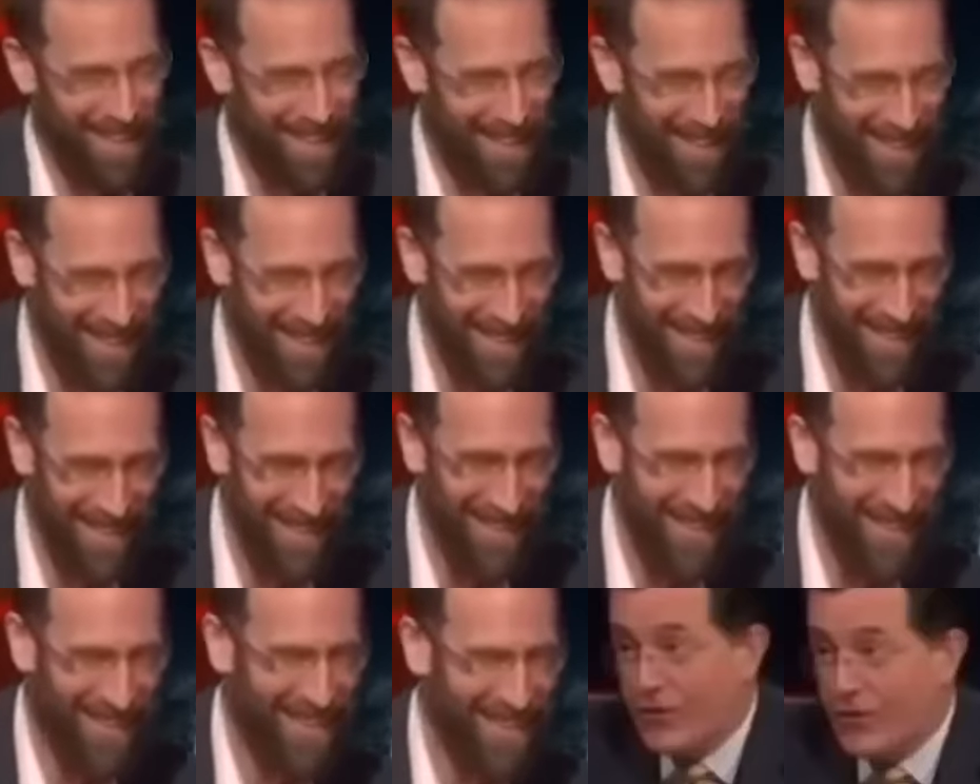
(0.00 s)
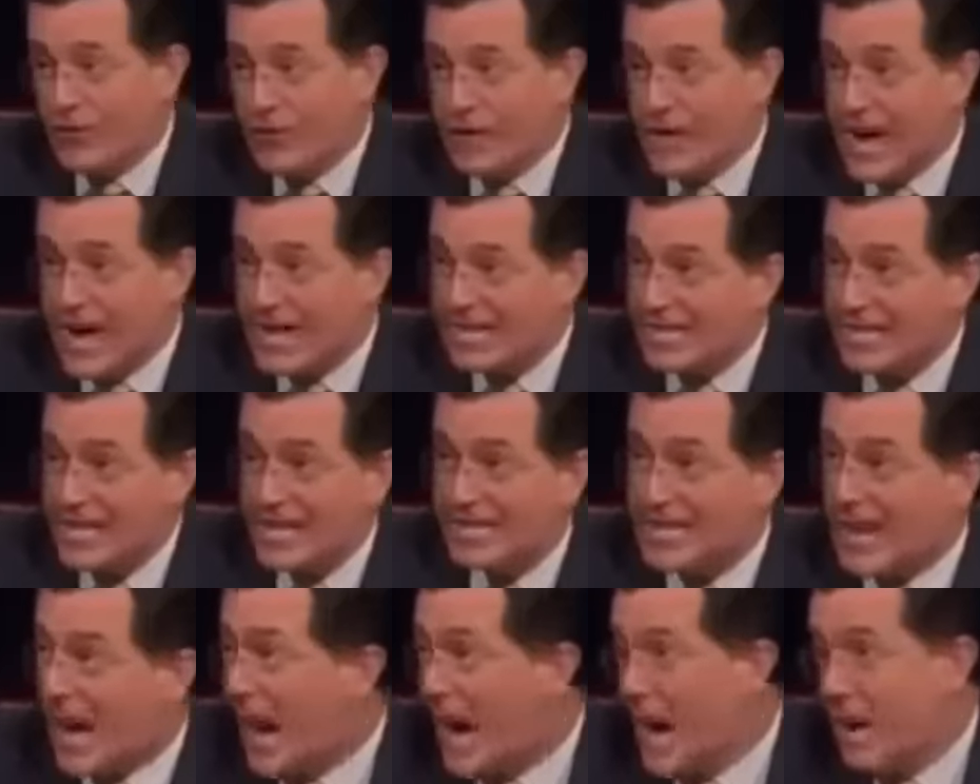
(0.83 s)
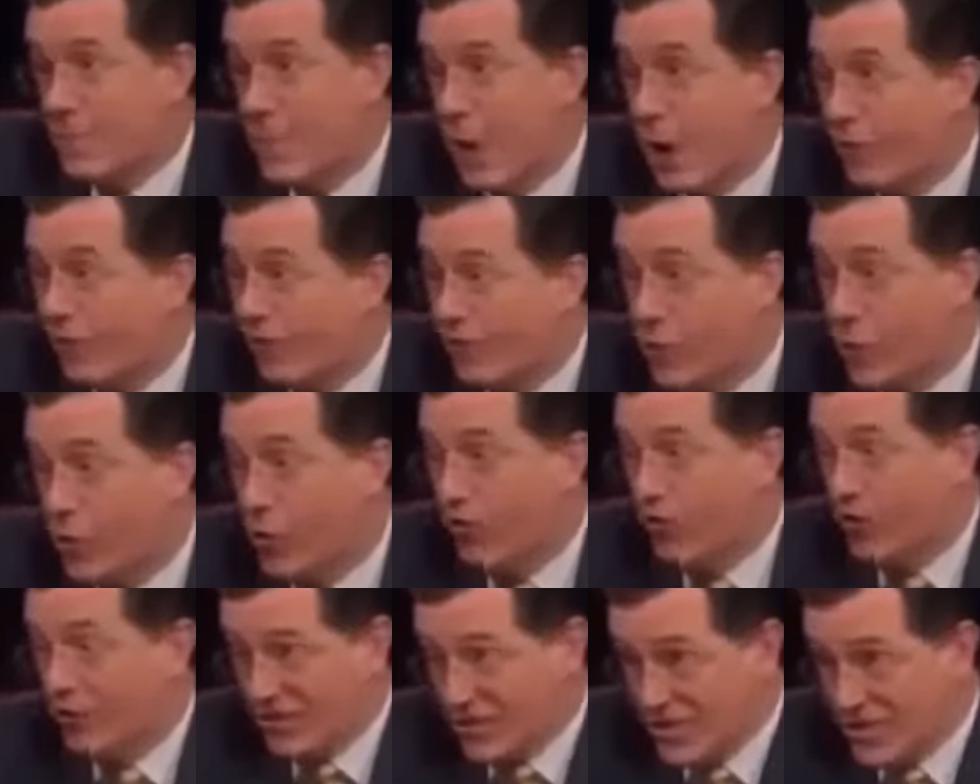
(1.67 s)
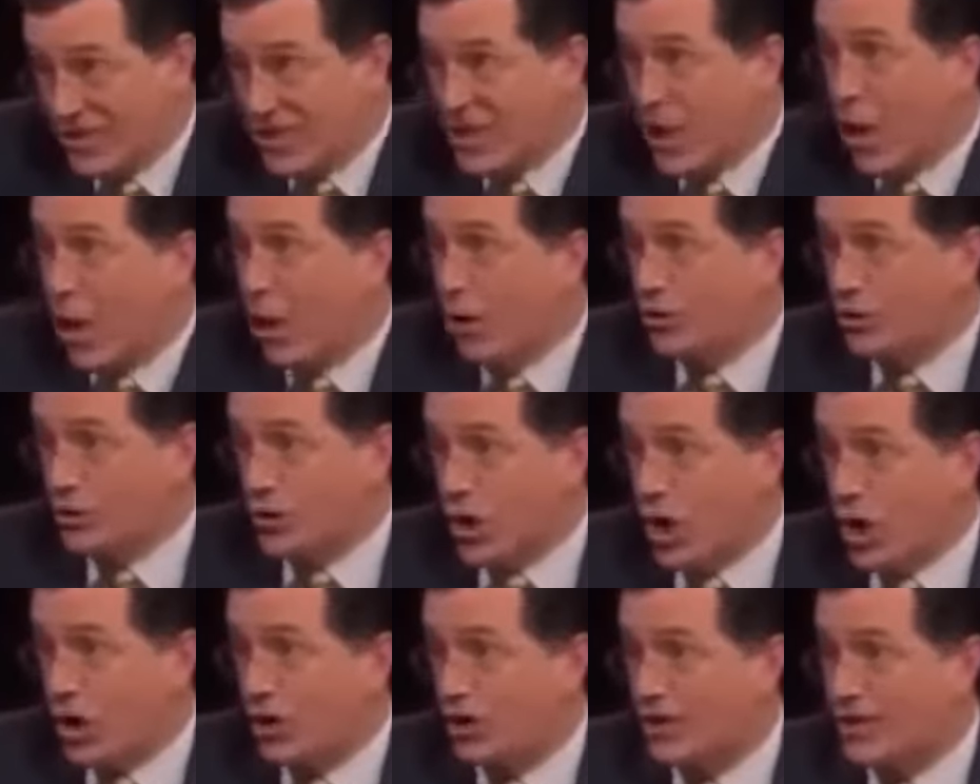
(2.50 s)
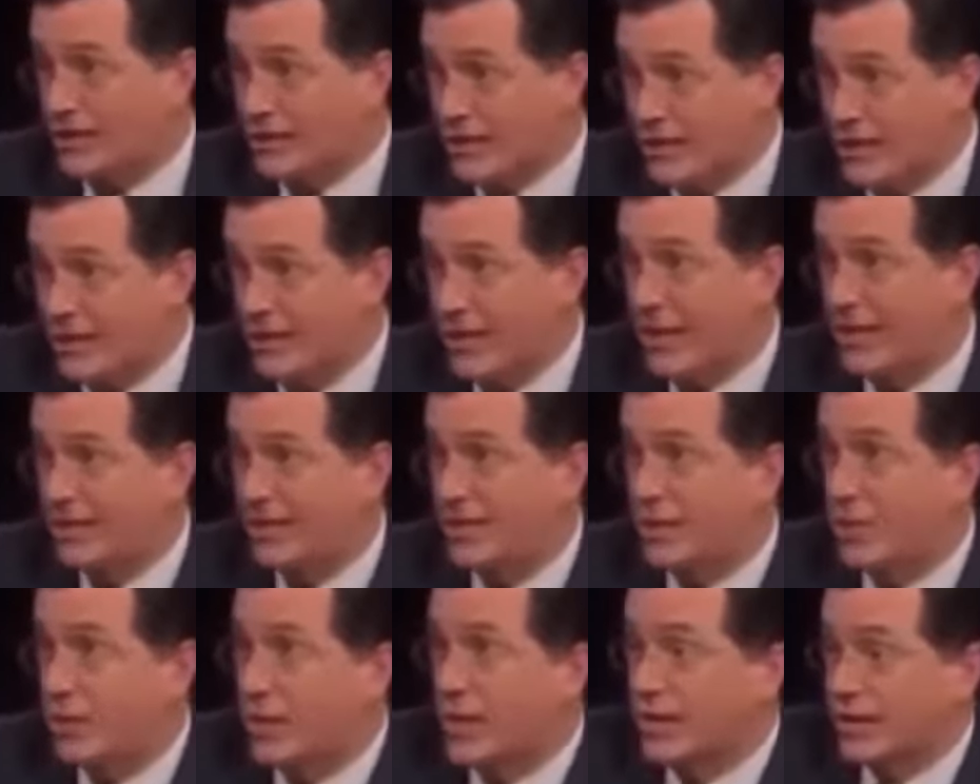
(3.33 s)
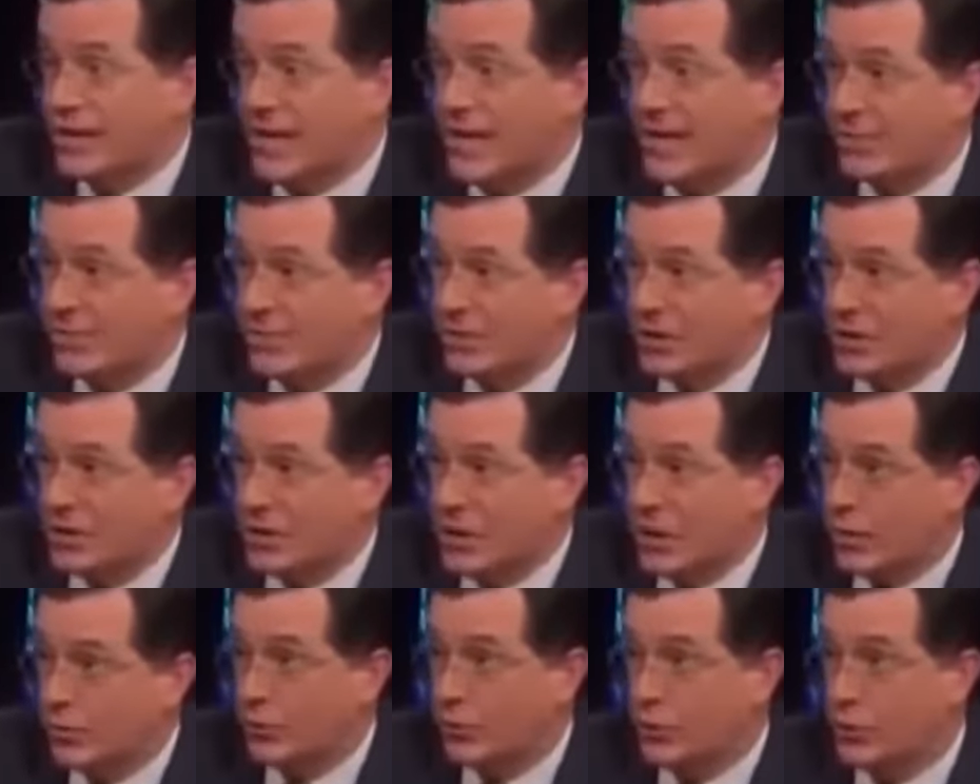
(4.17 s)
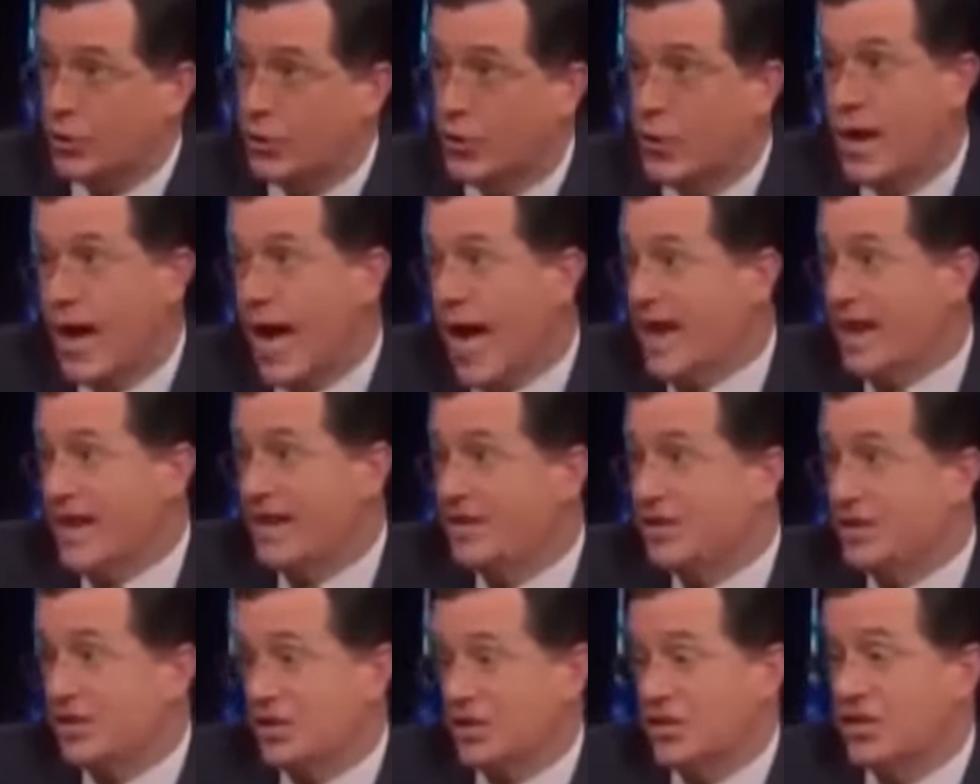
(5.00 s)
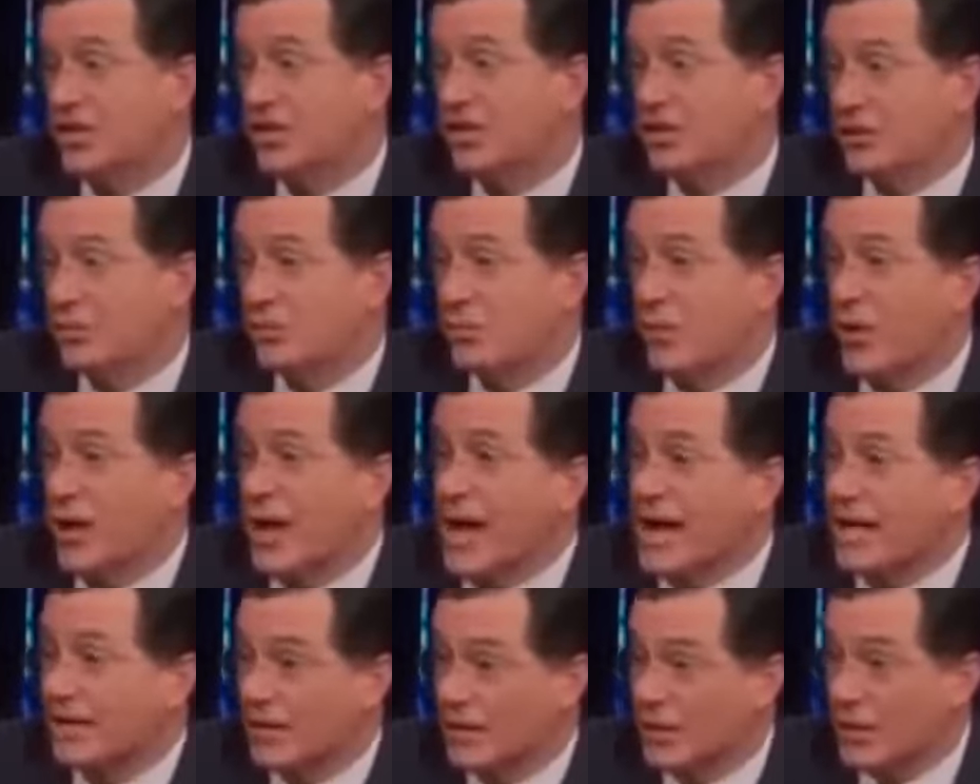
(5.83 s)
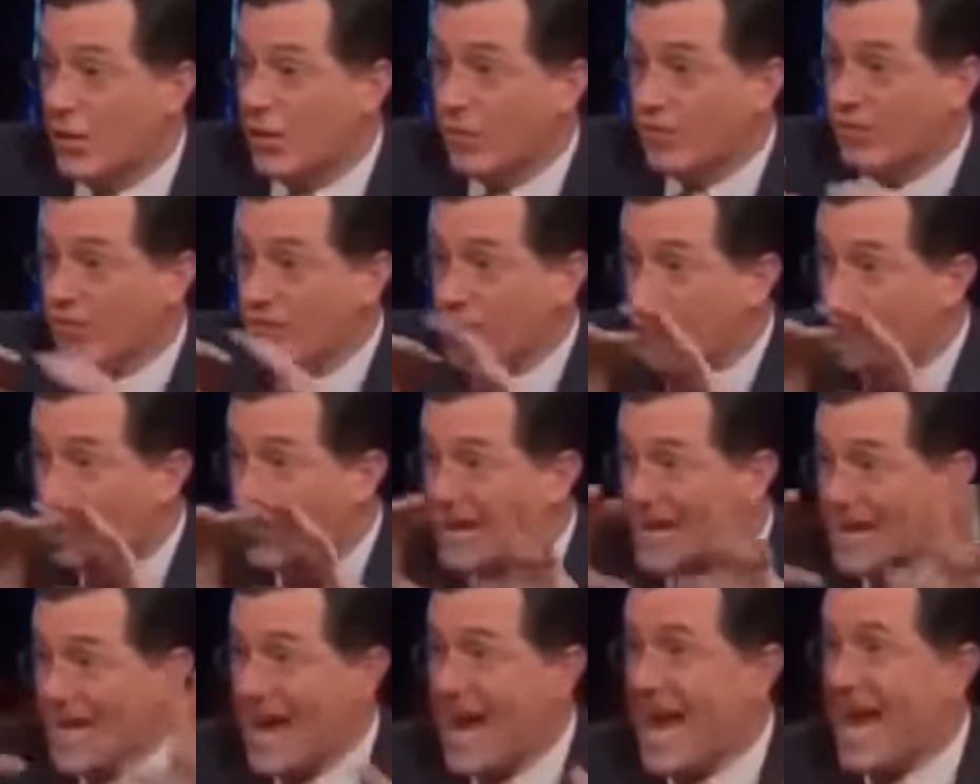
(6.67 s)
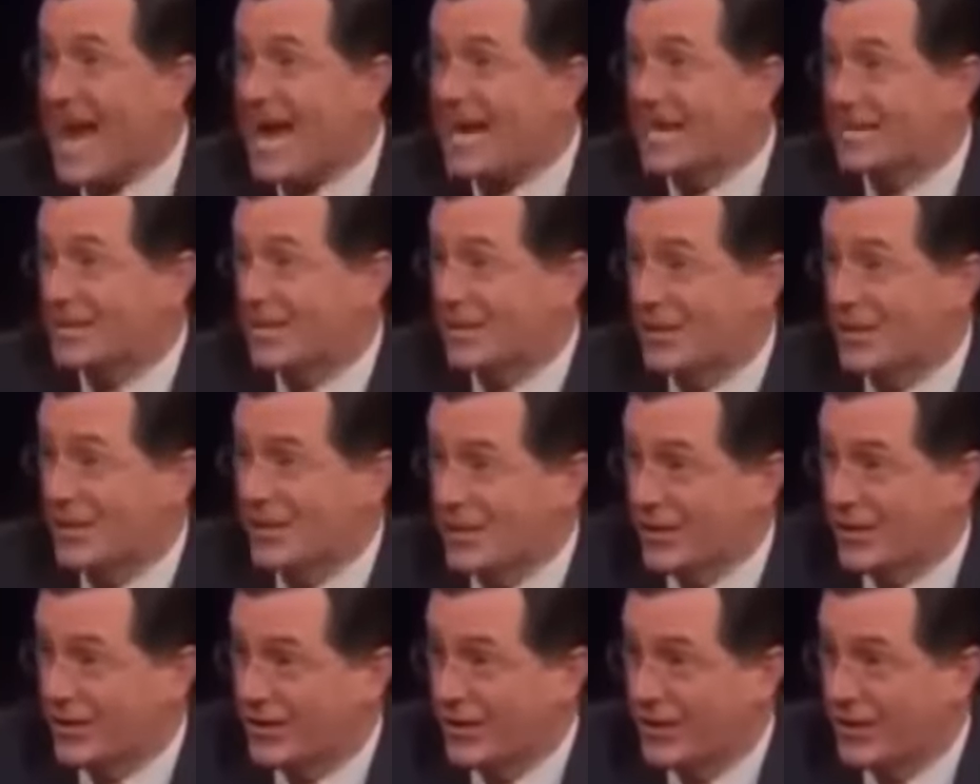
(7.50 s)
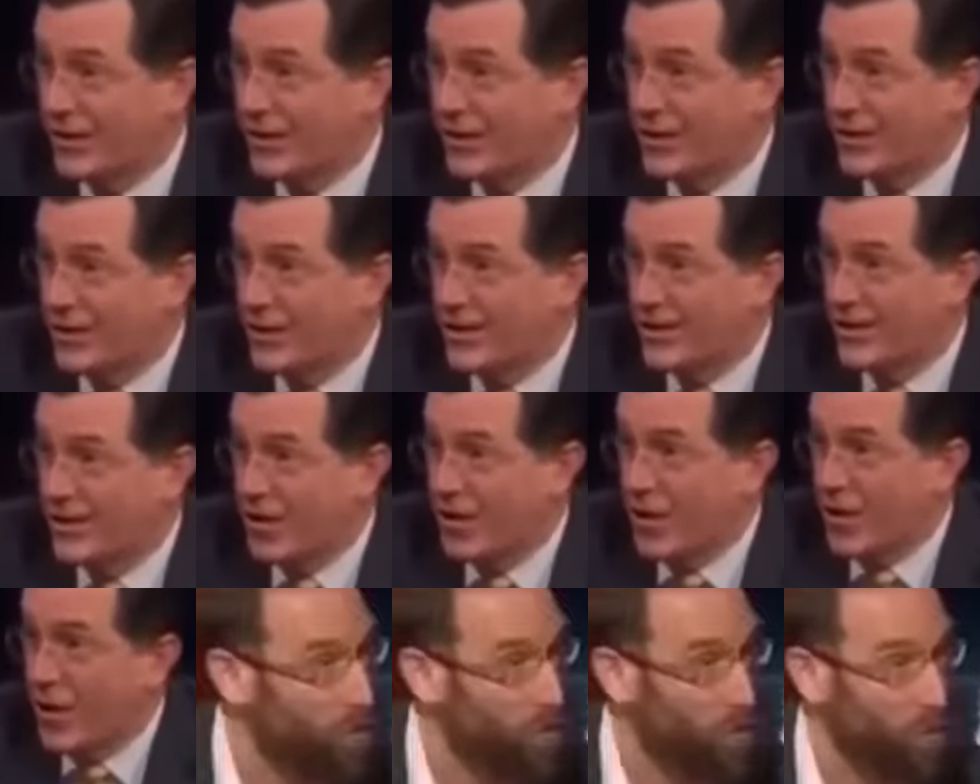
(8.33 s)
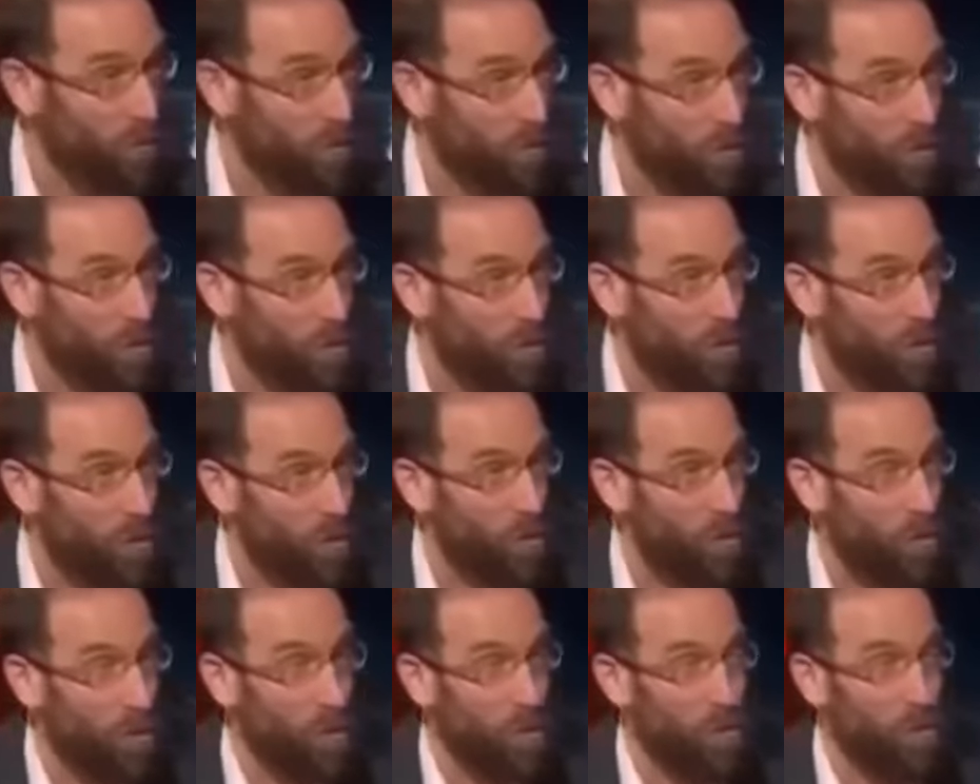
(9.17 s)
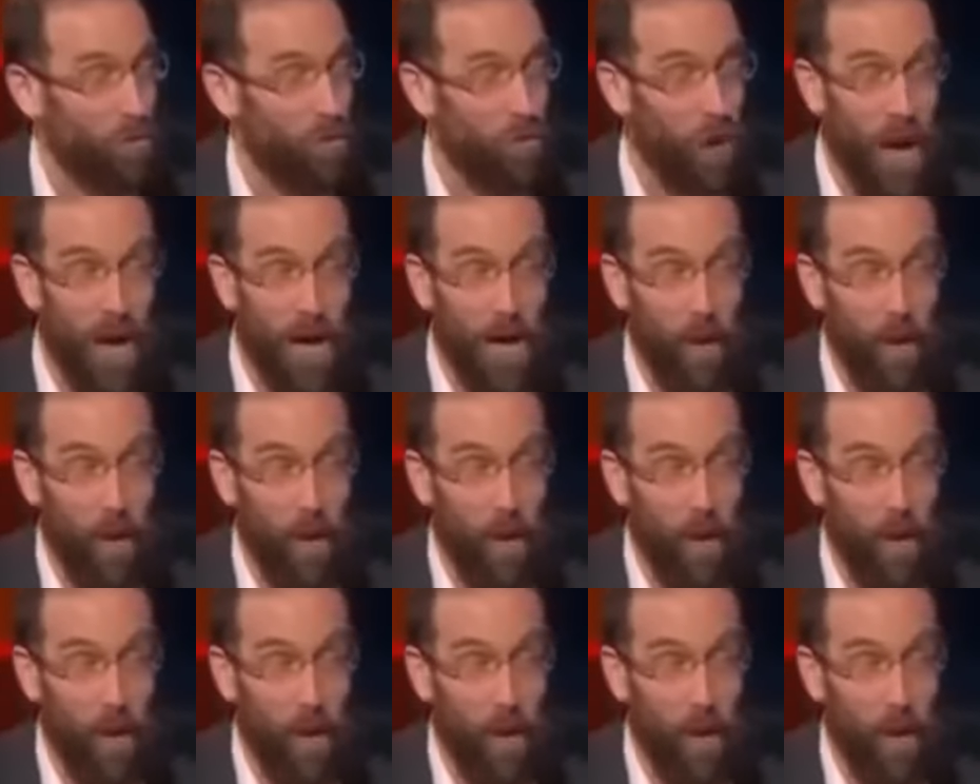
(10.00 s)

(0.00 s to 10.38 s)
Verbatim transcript: the earth in sulfuric acid because I'm all for it. This is the all chocolate dinner. I still get to have my CO2 and I just need to spray sulfuric acid right all over the earth.